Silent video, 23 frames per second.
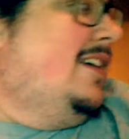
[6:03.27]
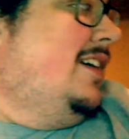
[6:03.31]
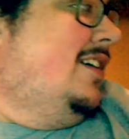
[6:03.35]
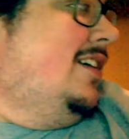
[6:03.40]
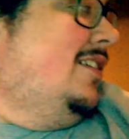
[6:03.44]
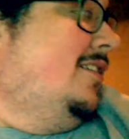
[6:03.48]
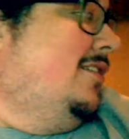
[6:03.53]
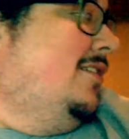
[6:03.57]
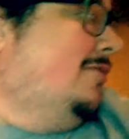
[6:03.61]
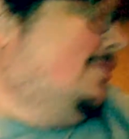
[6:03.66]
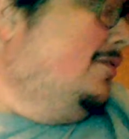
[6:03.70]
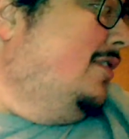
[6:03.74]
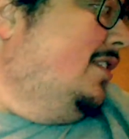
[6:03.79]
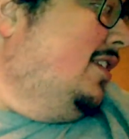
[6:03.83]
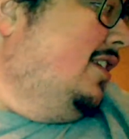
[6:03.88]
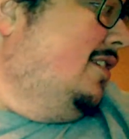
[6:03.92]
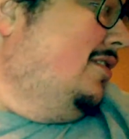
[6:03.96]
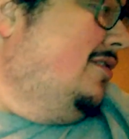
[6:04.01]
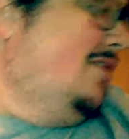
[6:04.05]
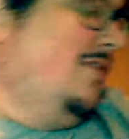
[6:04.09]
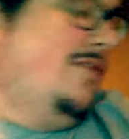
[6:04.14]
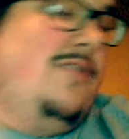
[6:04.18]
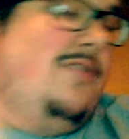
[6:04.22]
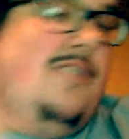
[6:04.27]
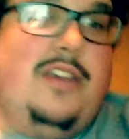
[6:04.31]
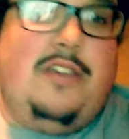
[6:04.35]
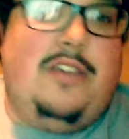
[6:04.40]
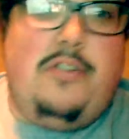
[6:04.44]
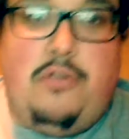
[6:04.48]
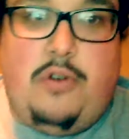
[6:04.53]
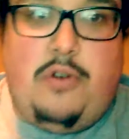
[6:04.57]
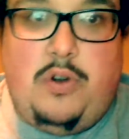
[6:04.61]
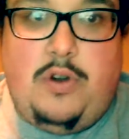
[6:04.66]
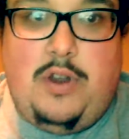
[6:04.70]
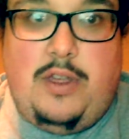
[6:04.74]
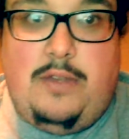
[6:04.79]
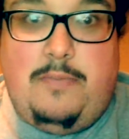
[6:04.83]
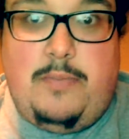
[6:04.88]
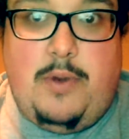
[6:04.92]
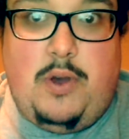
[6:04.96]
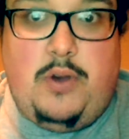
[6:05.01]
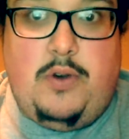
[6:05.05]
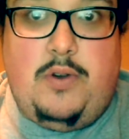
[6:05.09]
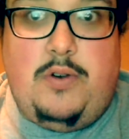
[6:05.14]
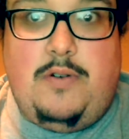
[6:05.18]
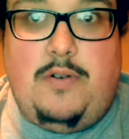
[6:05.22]
I don't know what he's doing. He's throwing his
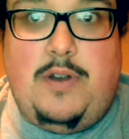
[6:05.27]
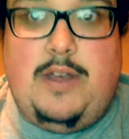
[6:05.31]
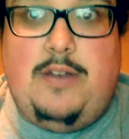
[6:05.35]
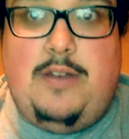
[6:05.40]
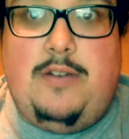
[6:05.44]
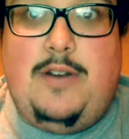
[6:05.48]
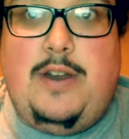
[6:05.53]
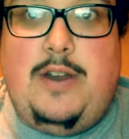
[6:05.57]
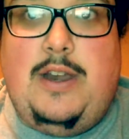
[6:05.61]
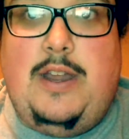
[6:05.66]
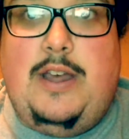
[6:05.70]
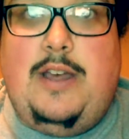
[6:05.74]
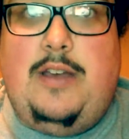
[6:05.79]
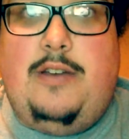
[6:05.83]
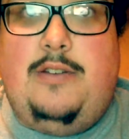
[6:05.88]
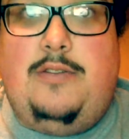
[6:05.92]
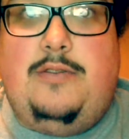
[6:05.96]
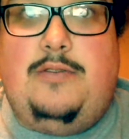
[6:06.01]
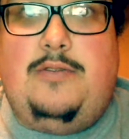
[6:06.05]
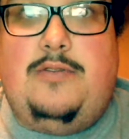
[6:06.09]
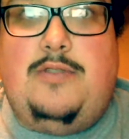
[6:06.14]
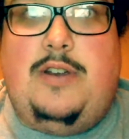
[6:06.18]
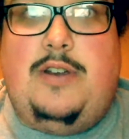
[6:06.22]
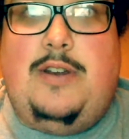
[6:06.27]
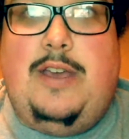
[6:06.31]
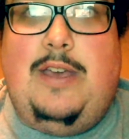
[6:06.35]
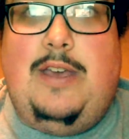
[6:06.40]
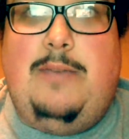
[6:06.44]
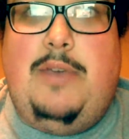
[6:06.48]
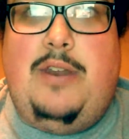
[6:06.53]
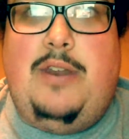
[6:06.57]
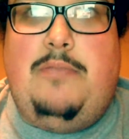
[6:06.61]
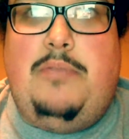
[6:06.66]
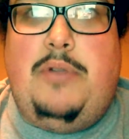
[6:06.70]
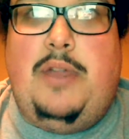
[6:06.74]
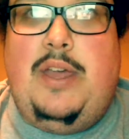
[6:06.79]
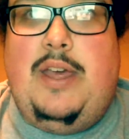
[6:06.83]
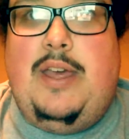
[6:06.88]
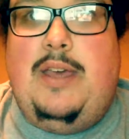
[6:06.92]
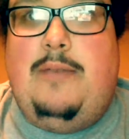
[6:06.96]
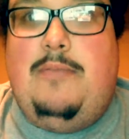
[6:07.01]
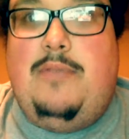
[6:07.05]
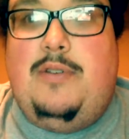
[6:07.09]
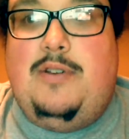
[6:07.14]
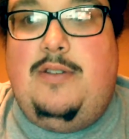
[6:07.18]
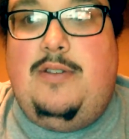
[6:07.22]
bone around right now, trying to get me to
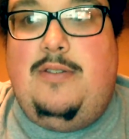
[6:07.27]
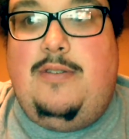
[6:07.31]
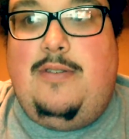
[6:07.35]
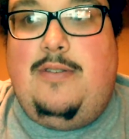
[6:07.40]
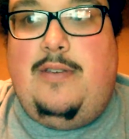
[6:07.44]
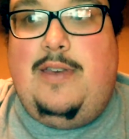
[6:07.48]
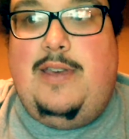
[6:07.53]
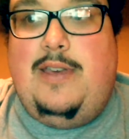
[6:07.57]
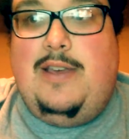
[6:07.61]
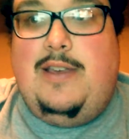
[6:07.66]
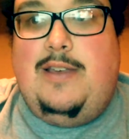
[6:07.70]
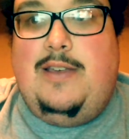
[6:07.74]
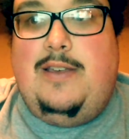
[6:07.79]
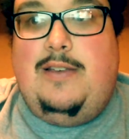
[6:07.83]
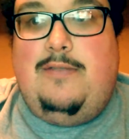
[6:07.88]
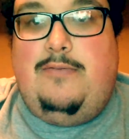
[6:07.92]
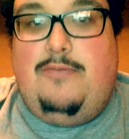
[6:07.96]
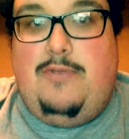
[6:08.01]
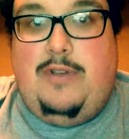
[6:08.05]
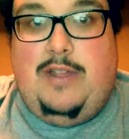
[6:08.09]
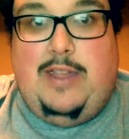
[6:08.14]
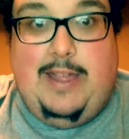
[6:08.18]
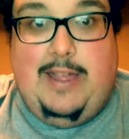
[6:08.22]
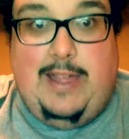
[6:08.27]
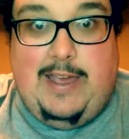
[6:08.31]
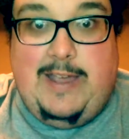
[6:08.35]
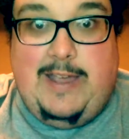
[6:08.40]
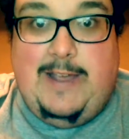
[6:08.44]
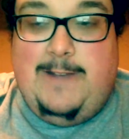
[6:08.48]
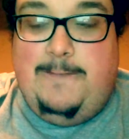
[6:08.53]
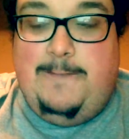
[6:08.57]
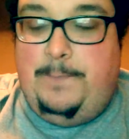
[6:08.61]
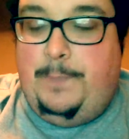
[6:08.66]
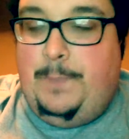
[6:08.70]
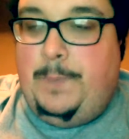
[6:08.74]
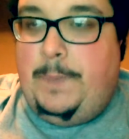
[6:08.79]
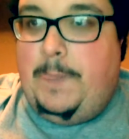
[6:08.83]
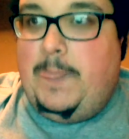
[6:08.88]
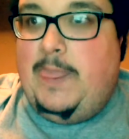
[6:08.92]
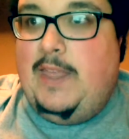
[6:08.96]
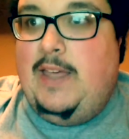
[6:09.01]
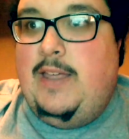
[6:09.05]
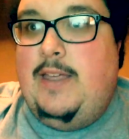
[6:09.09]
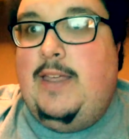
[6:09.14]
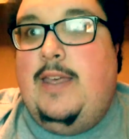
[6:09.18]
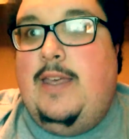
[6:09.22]
play, but it's like really late.
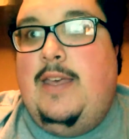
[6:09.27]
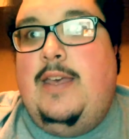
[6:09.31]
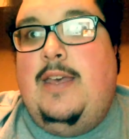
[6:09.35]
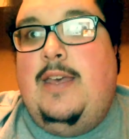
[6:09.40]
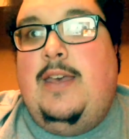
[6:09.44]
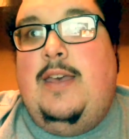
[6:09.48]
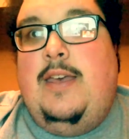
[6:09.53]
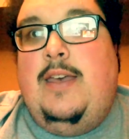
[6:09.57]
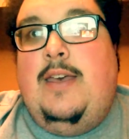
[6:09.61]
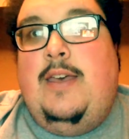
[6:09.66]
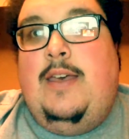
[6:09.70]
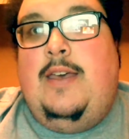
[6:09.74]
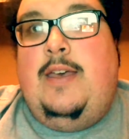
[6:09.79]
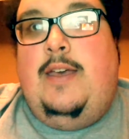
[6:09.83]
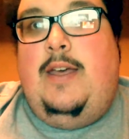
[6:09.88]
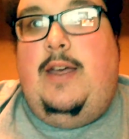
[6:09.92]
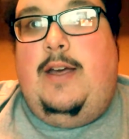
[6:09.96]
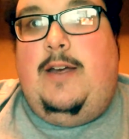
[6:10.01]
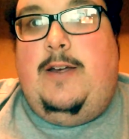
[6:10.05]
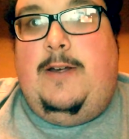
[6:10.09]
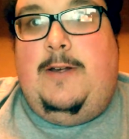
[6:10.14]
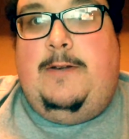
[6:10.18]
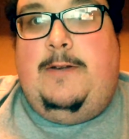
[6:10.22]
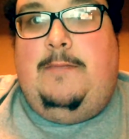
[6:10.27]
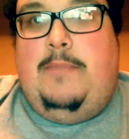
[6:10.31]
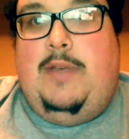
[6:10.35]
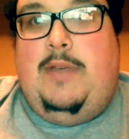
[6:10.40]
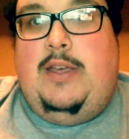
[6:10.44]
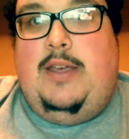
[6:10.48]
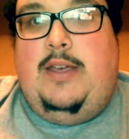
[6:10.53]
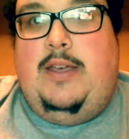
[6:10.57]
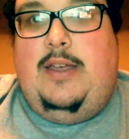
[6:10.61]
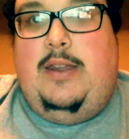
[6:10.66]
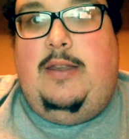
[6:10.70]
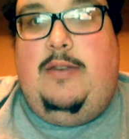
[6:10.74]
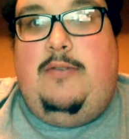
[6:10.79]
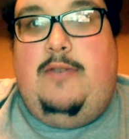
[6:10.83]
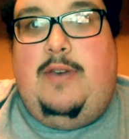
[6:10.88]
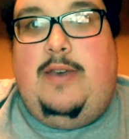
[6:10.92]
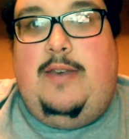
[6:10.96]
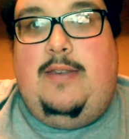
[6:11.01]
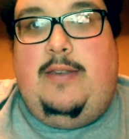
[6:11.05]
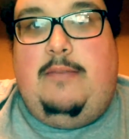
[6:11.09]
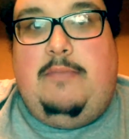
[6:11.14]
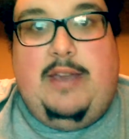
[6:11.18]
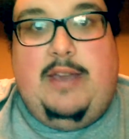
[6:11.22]
Um,
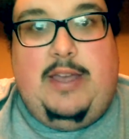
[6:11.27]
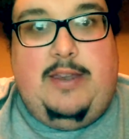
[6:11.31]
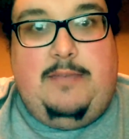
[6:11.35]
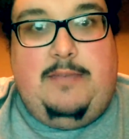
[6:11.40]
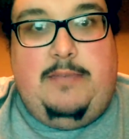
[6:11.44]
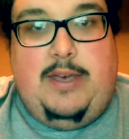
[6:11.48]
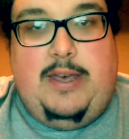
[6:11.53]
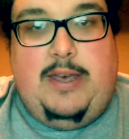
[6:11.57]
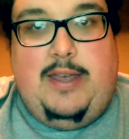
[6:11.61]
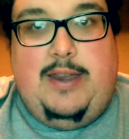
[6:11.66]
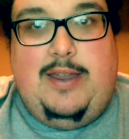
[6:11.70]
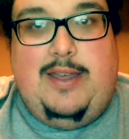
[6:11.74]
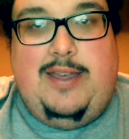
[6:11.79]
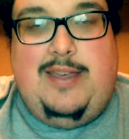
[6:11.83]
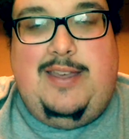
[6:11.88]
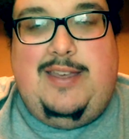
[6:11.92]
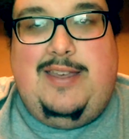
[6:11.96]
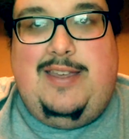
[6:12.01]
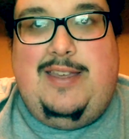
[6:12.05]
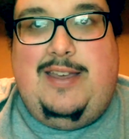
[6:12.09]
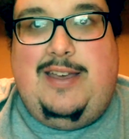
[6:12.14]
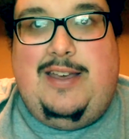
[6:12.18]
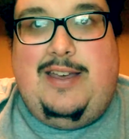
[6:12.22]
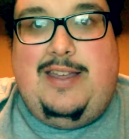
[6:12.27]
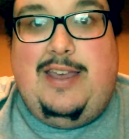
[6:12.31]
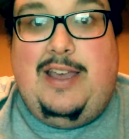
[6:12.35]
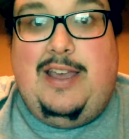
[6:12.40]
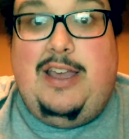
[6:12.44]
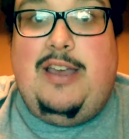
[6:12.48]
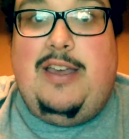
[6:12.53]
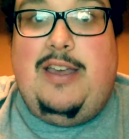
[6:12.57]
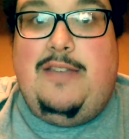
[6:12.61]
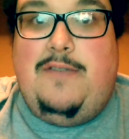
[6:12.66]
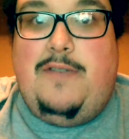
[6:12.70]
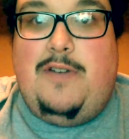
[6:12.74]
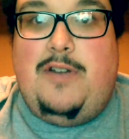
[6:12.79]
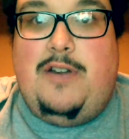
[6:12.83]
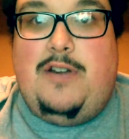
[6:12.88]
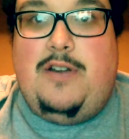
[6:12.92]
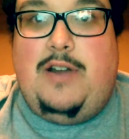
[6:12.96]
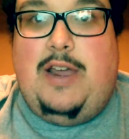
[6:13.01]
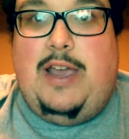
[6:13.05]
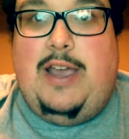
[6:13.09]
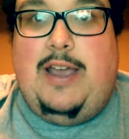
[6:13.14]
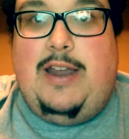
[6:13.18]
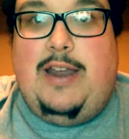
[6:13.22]
anyways, I'm gonna get to bed. Uh, thank you guys for
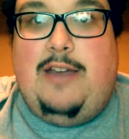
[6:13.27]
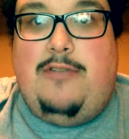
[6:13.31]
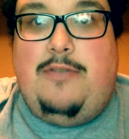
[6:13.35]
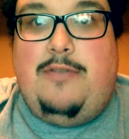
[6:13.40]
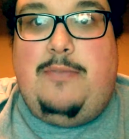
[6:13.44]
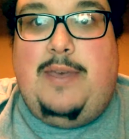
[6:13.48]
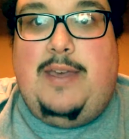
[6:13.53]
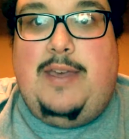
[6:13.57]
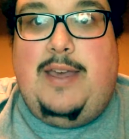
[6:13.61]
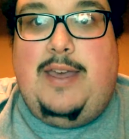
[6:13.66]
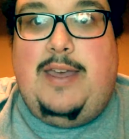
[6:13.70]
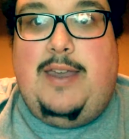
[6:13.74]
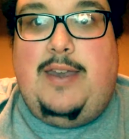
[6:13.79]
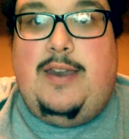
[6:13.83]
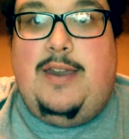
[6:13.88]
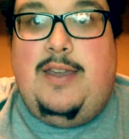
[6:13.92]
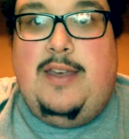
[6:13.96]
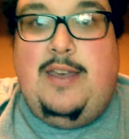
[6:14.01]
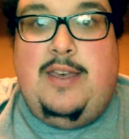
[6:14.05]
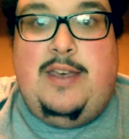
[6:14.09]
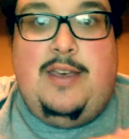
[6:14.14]
hanging out with me again.